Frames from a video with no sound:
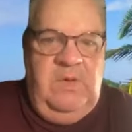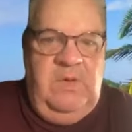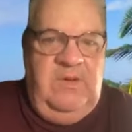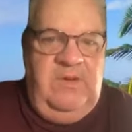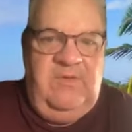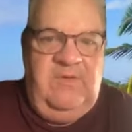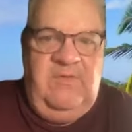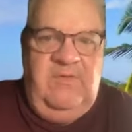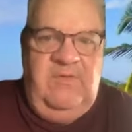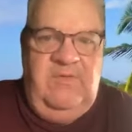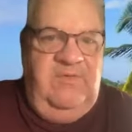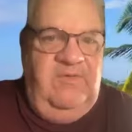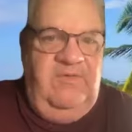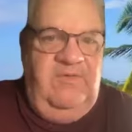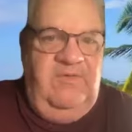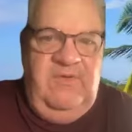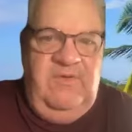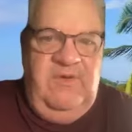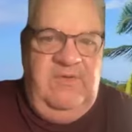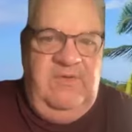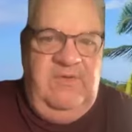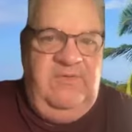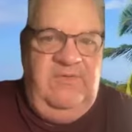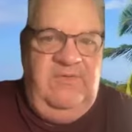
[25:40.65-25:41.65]
The Christian
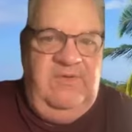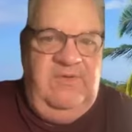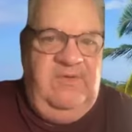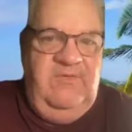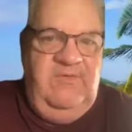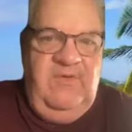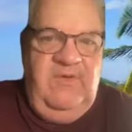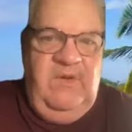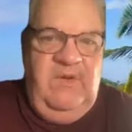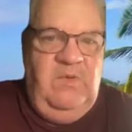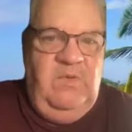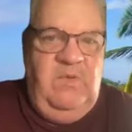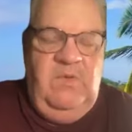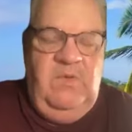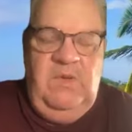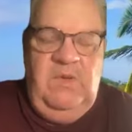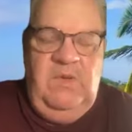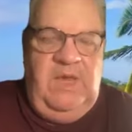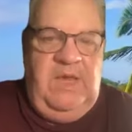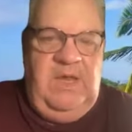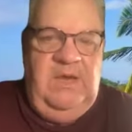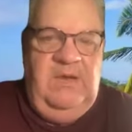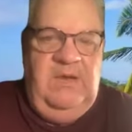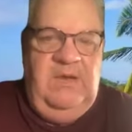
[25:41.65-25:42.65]
church is in trouble.
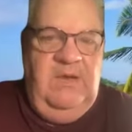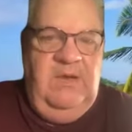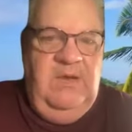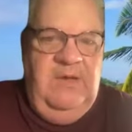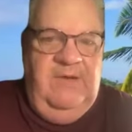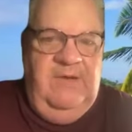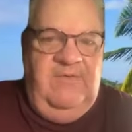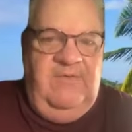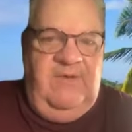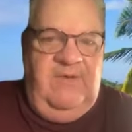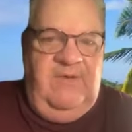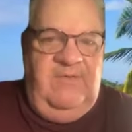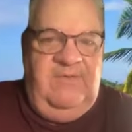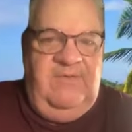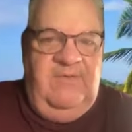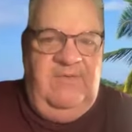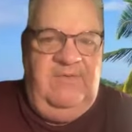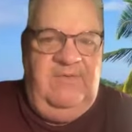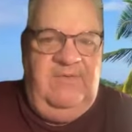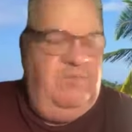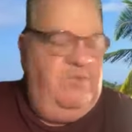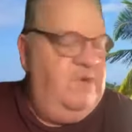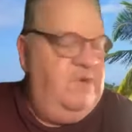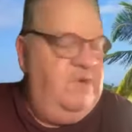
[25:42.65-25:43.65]
And
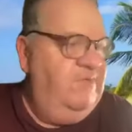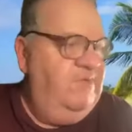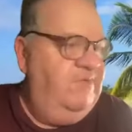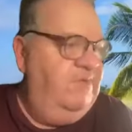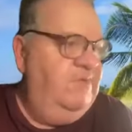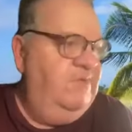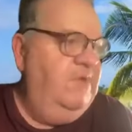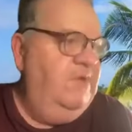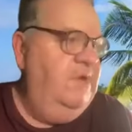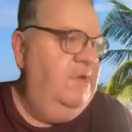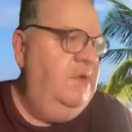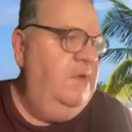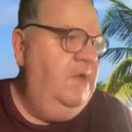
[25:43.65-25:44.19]
Jesus preached,